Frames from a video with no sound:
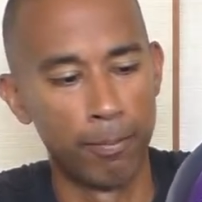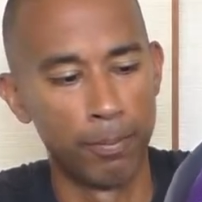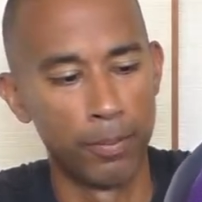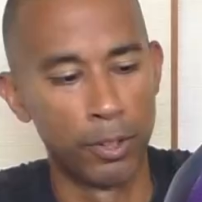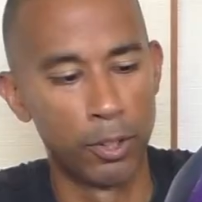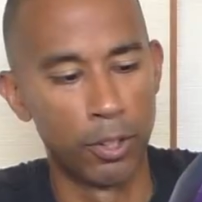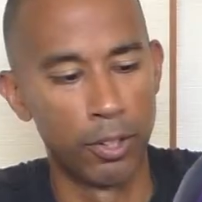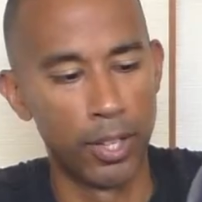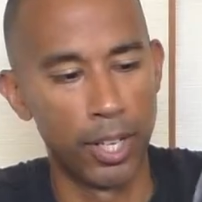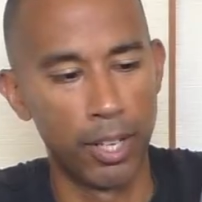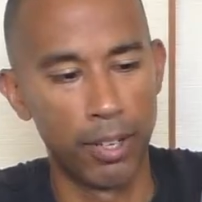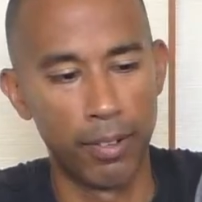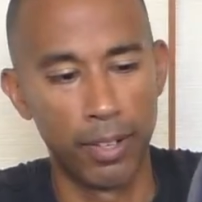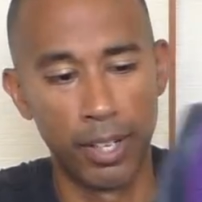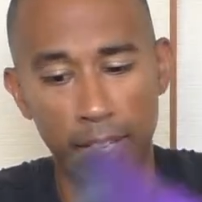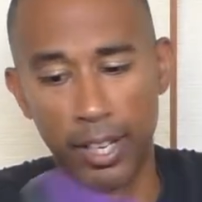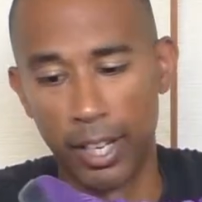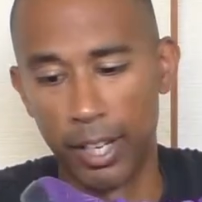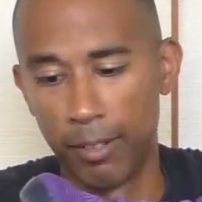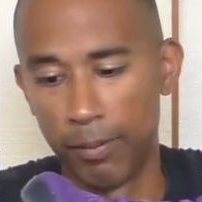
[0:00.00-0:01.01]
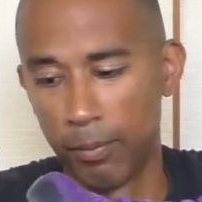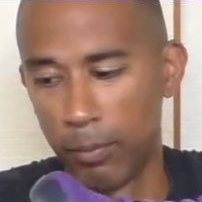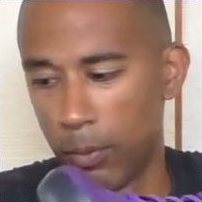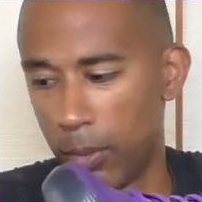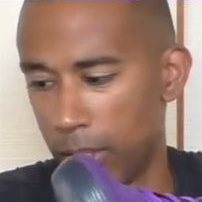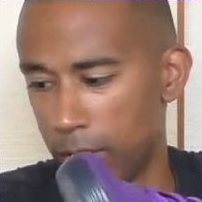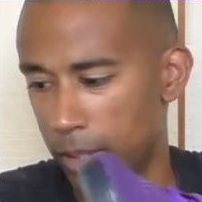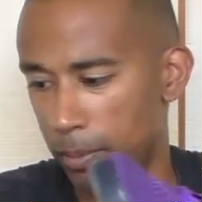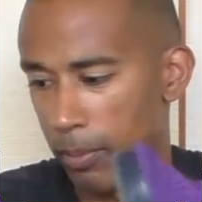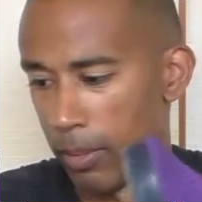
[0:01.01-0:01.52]
So yeah, again,
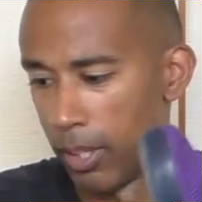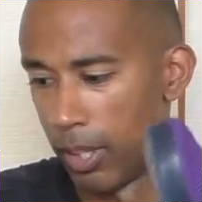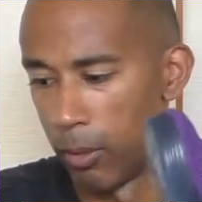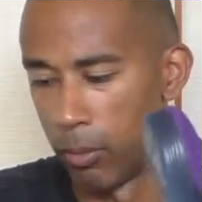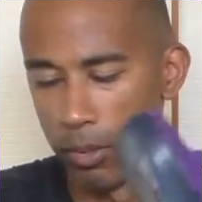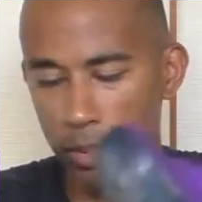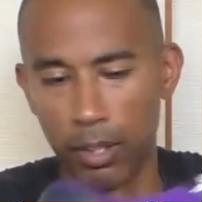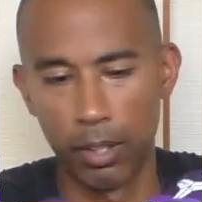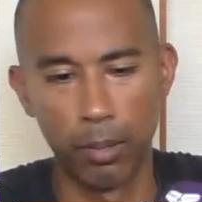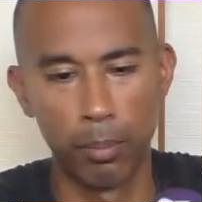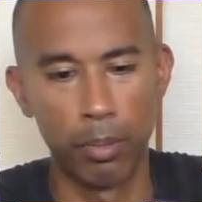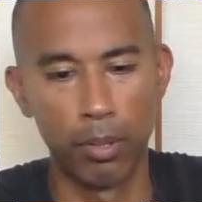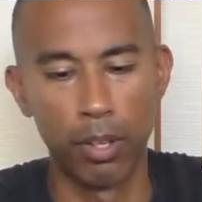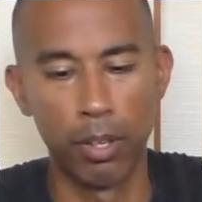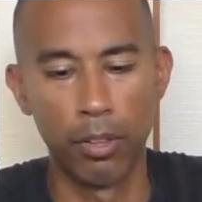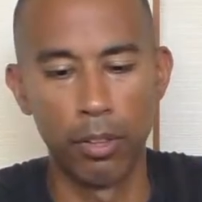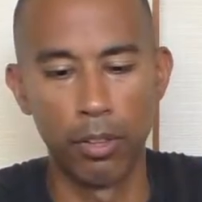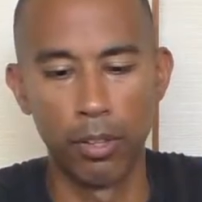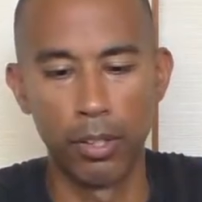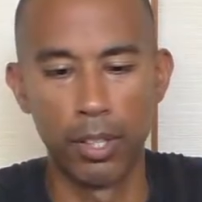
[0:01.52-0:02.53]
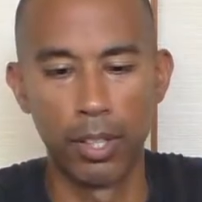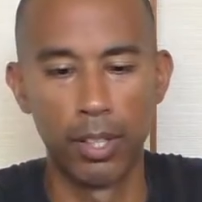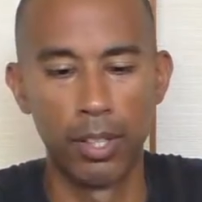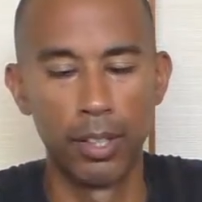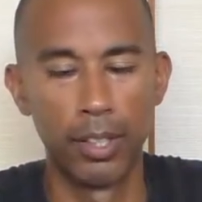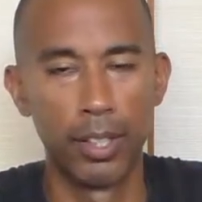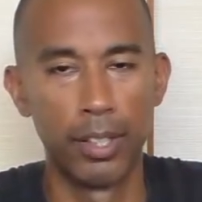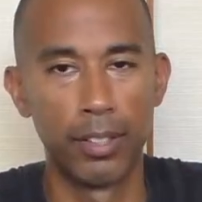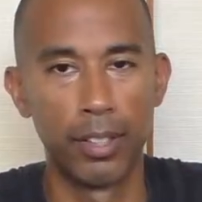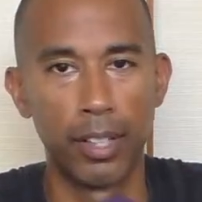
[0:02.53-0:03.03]
once I'm done with the LeBron 13
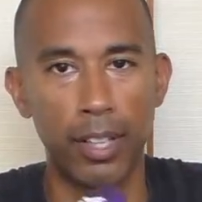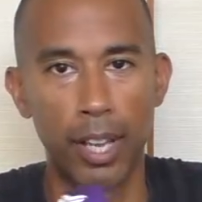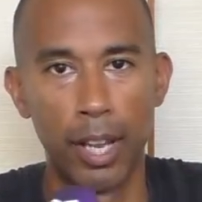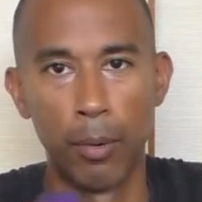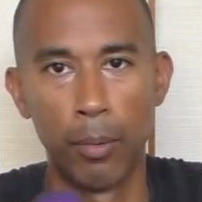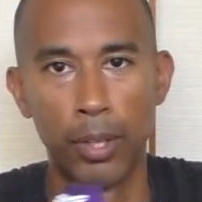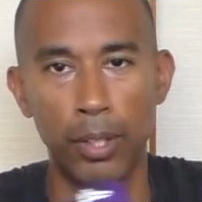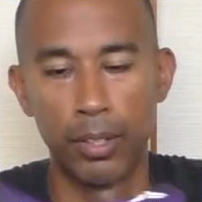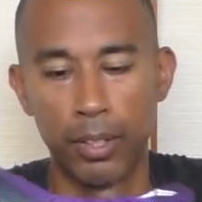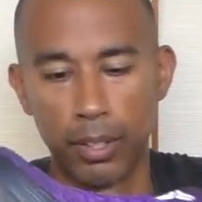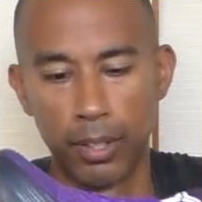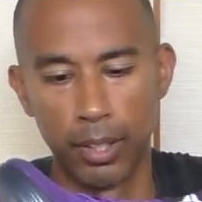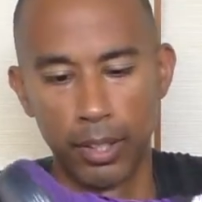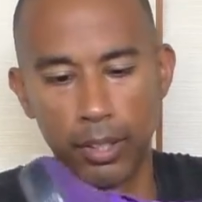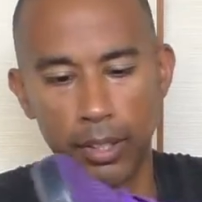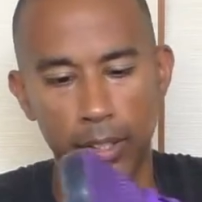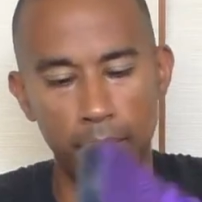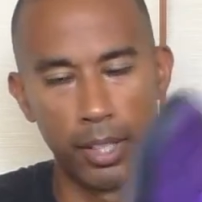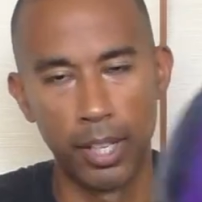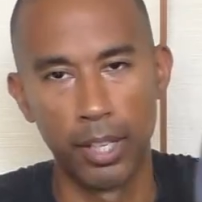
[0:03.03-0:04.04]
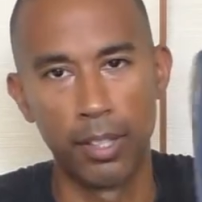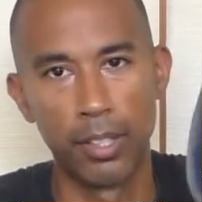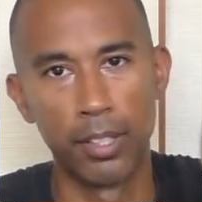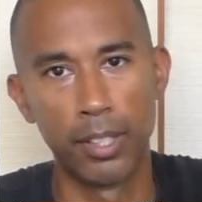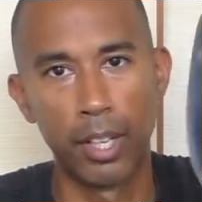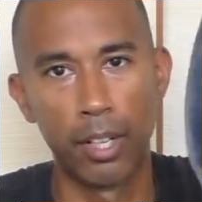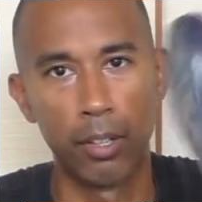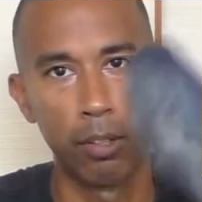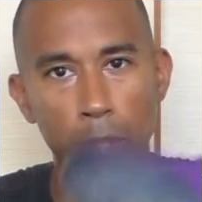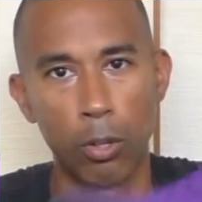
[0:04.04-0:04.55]
Elite, I can't wait to get
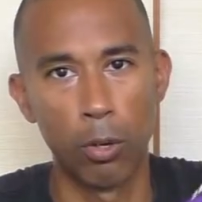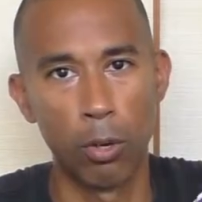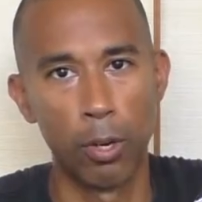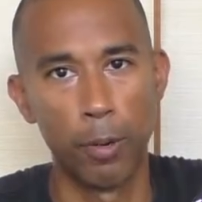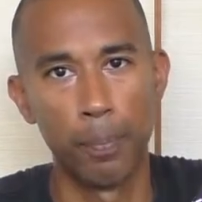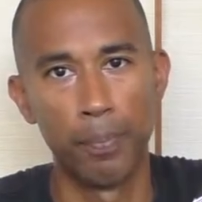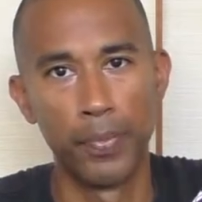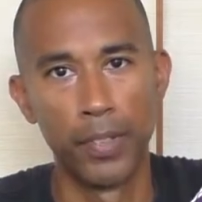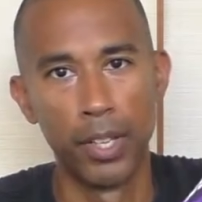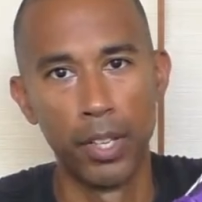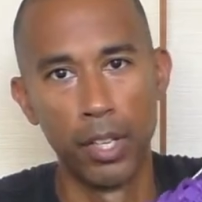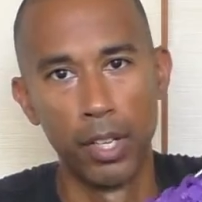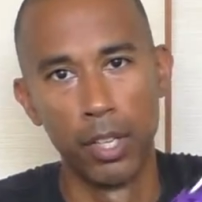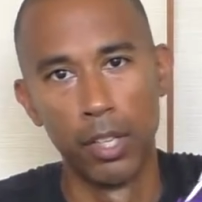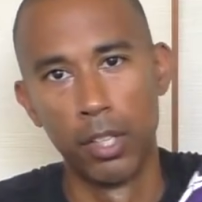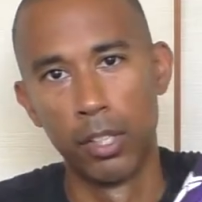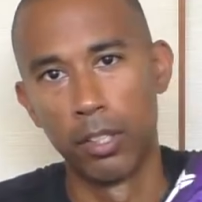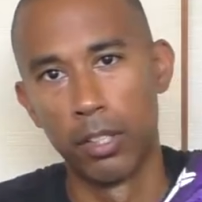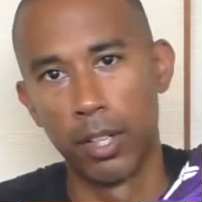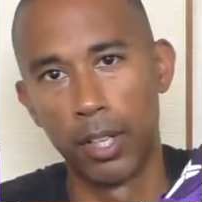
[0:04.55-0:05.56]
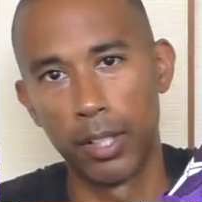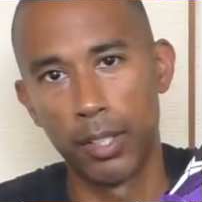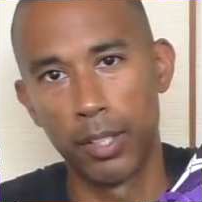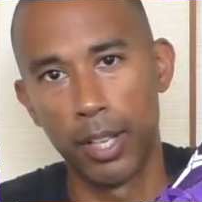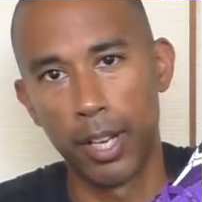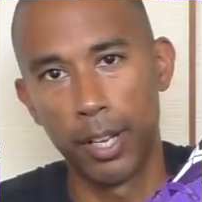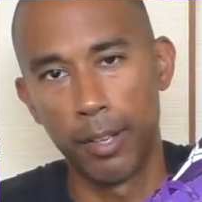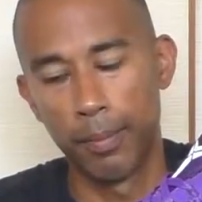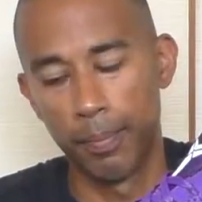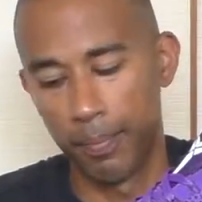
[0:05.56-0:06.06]
these out on the court. So that's
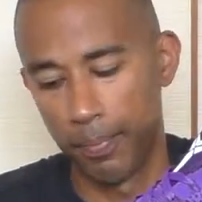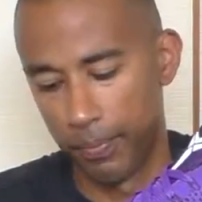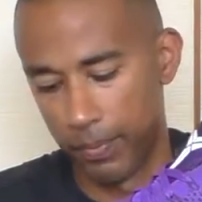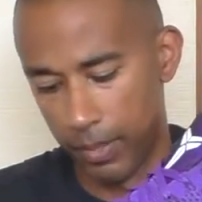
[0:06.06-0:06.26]
that.